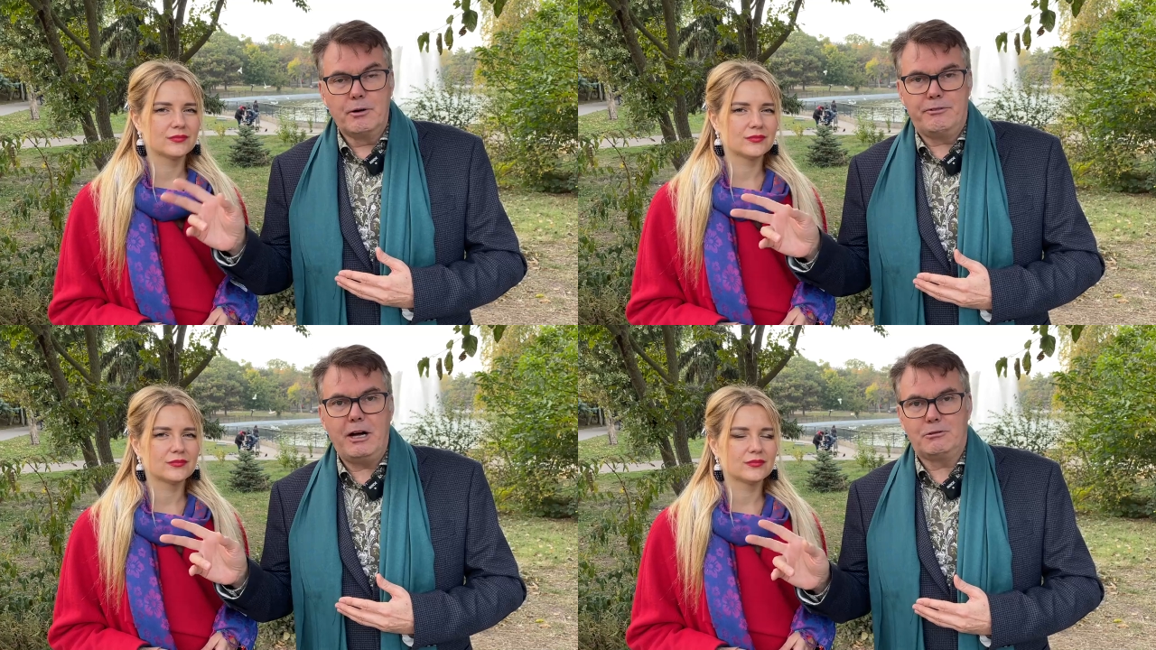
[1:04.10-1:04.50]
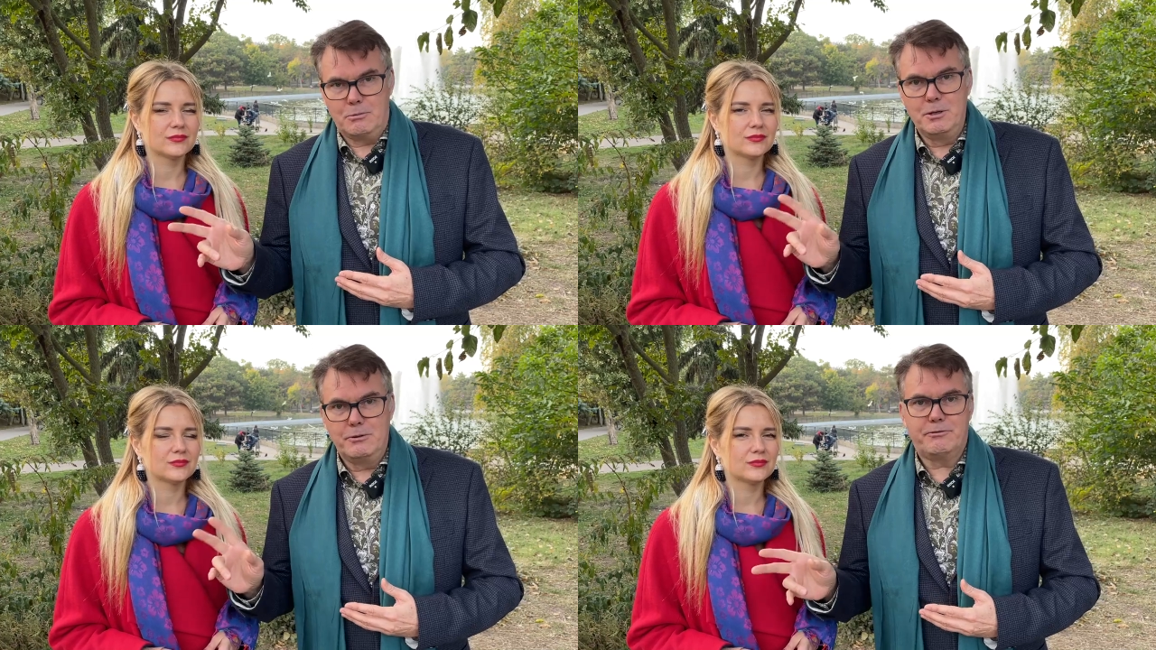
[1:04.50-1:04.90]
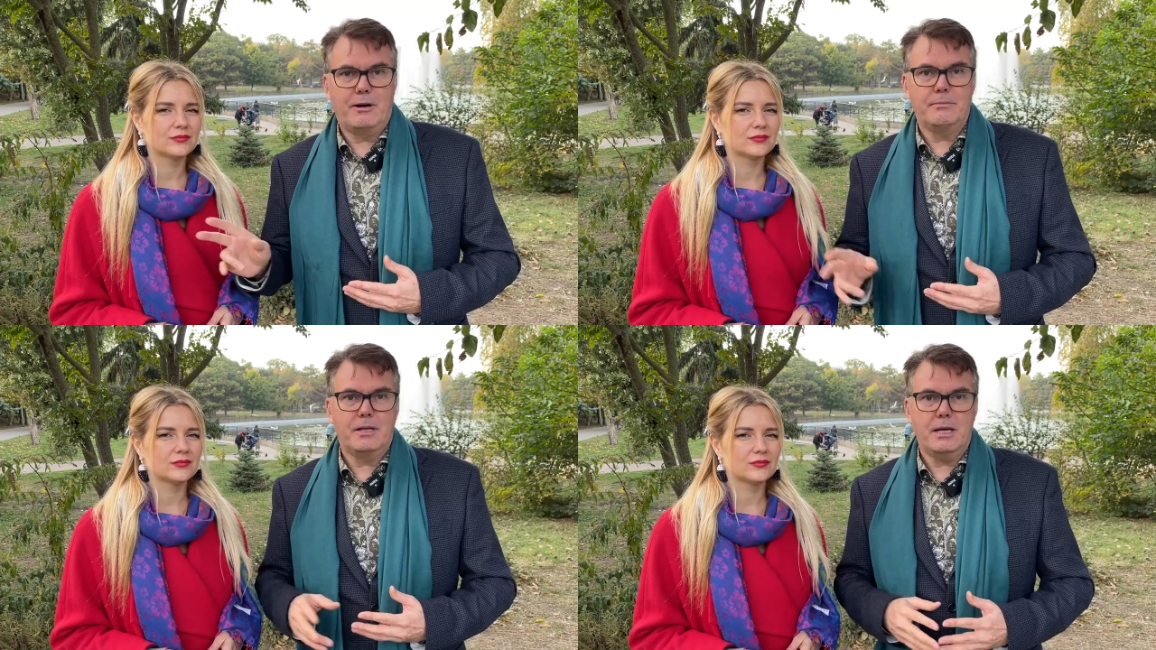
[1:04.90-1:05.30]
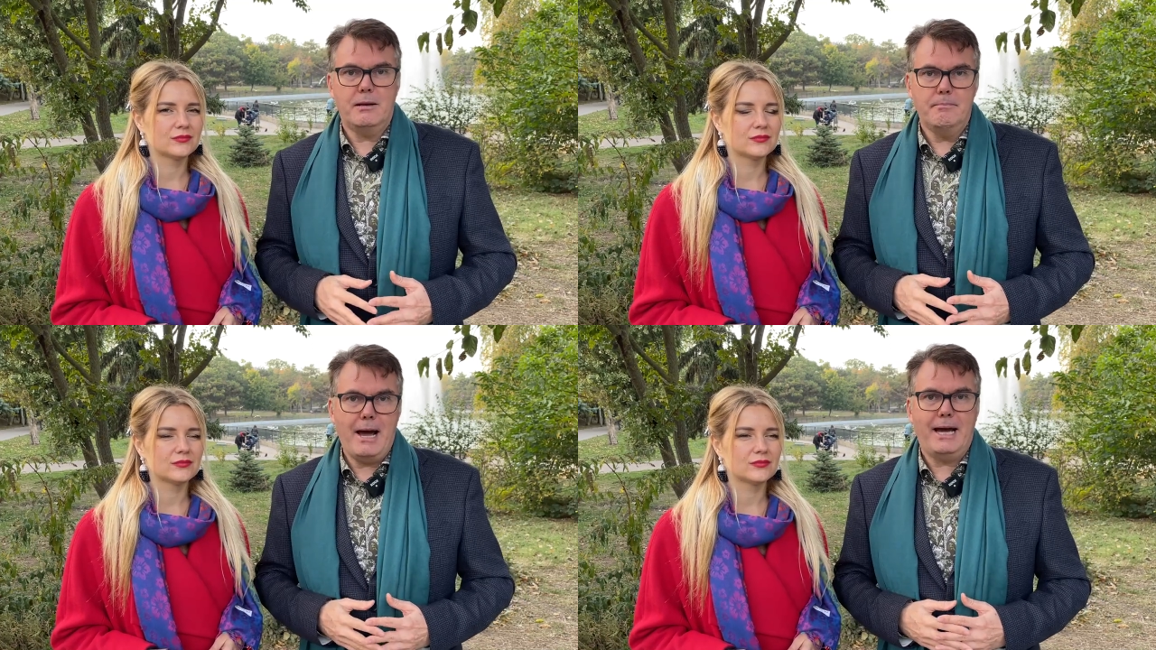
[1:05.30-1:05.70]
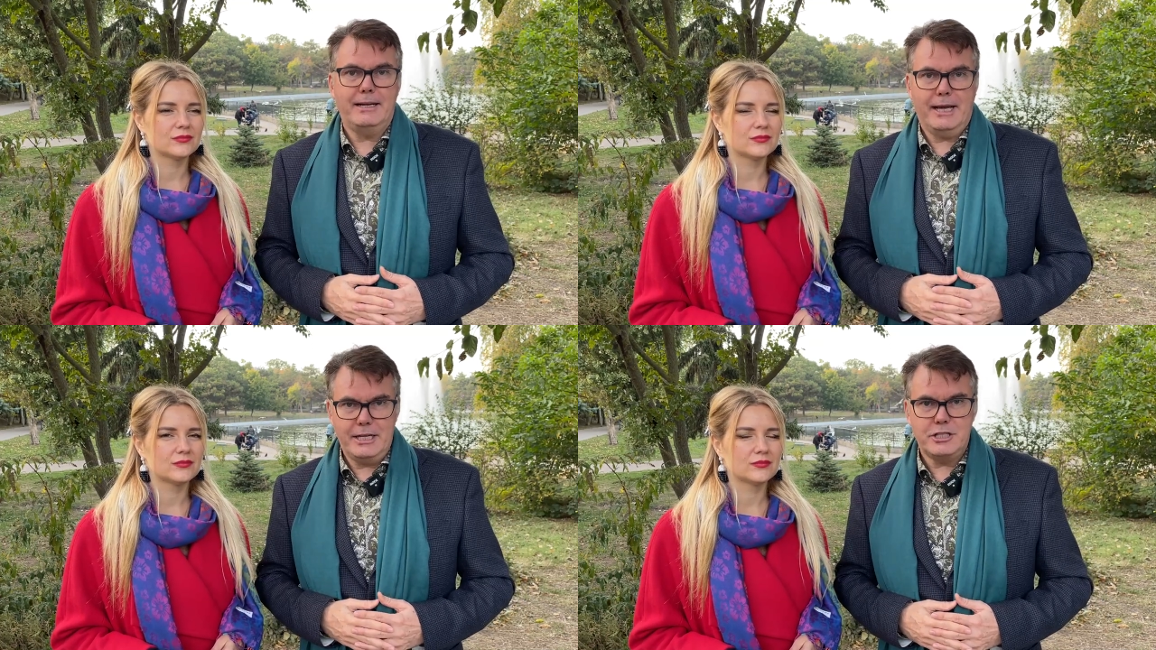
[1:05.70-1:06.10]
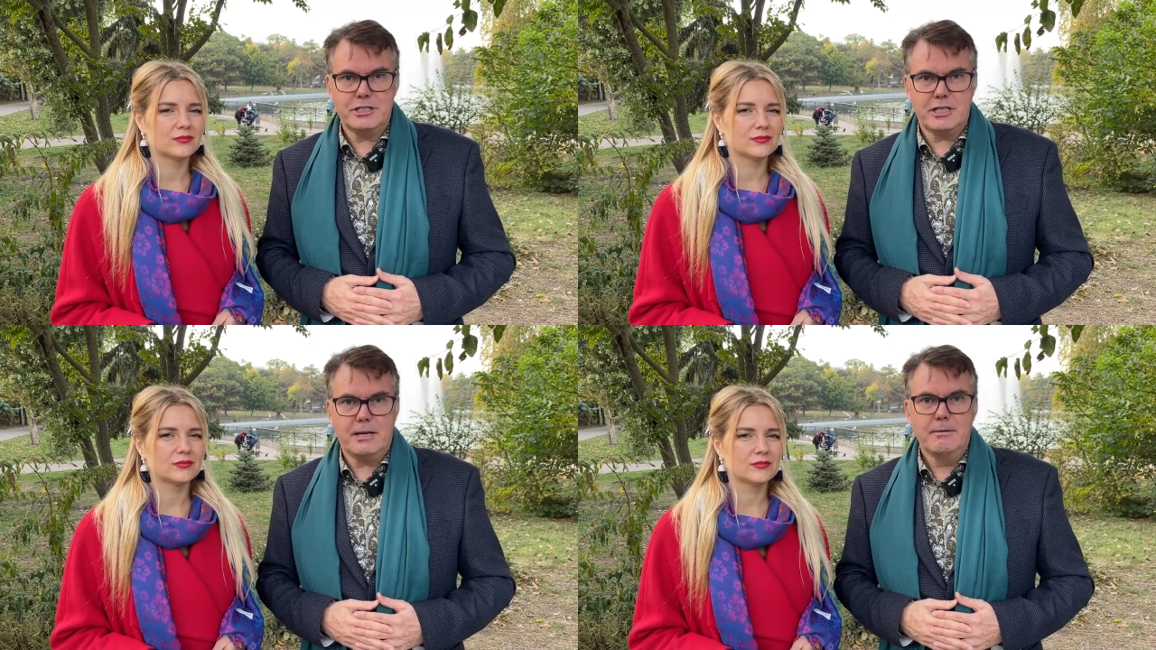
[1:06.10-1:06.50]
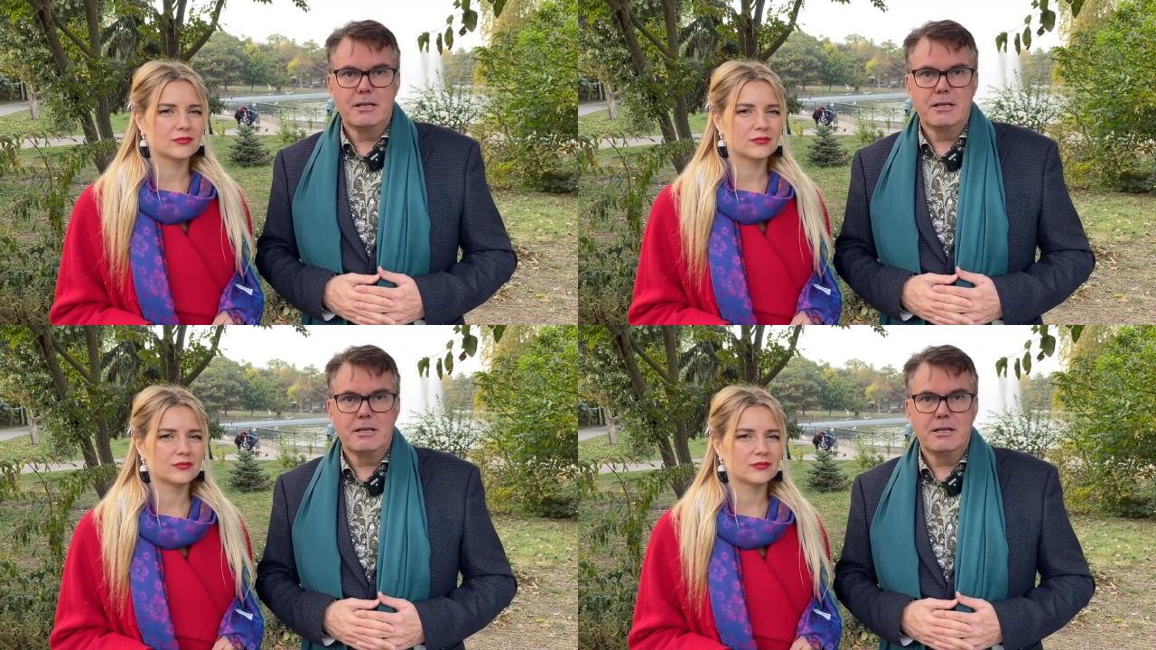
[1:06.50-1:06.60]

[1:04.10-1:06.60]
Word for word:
Speaker 1: profile removed from the bad agency.